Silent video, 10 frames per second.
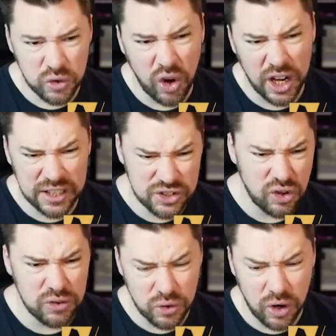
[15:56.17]
alright. The
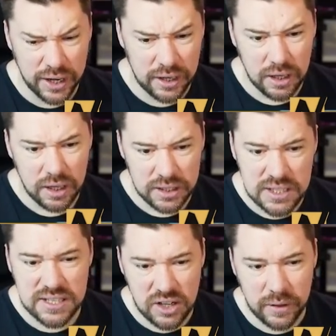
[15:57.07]
draft's alright.
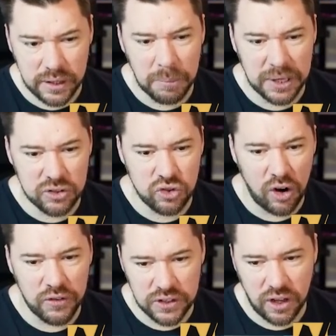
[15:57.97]
This is going to end up being the
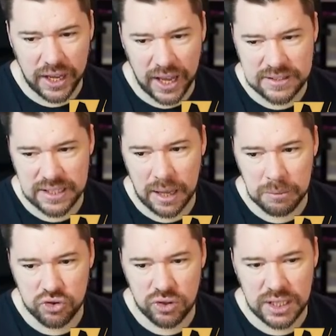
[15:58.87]
draft that like has the
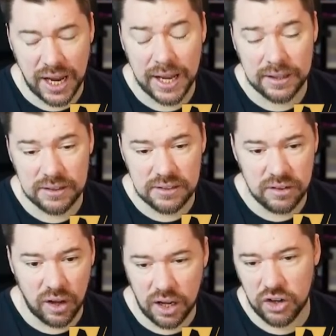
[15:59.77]
chemistry and like a